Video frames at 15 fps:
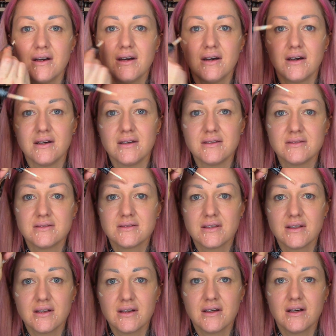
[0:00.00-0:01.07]
and
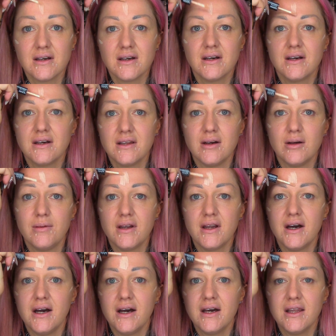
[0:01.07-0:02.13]
a little bit
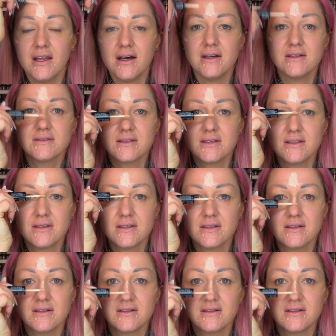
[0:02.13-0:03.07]
of highlighting,